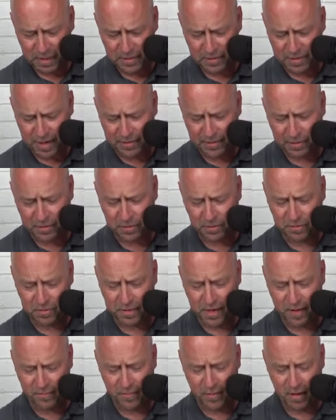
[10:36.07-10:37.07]
Southeastern
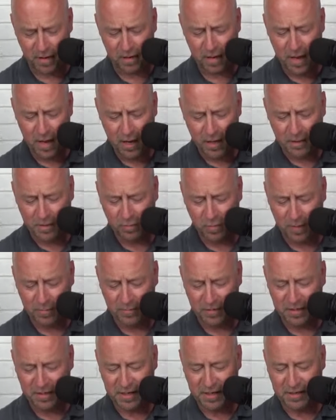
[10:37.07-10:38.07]
softball
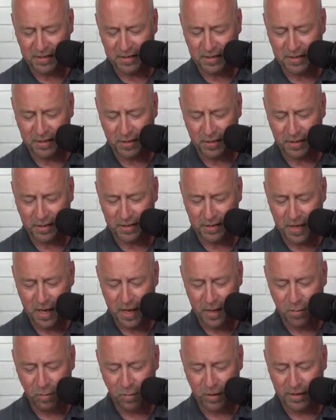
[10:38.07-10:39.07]
swept the season series
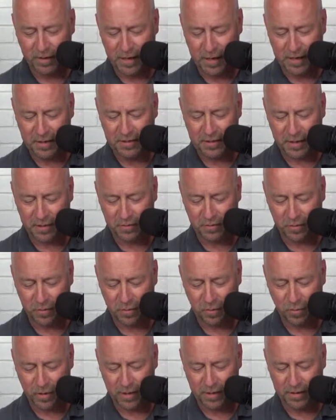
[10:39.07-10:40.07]
with East
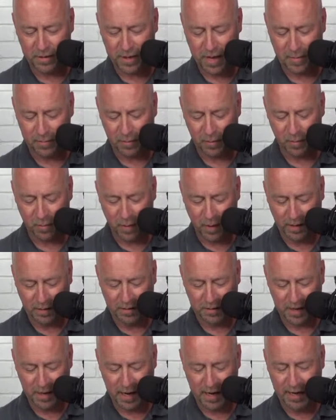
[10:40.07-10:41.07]
Central with a couple of
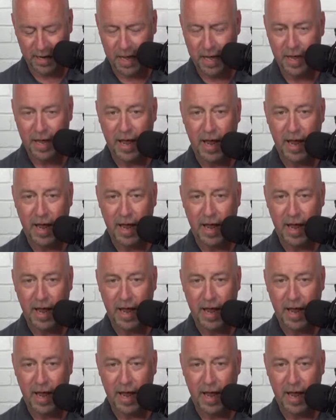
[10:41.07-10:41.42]
wins today.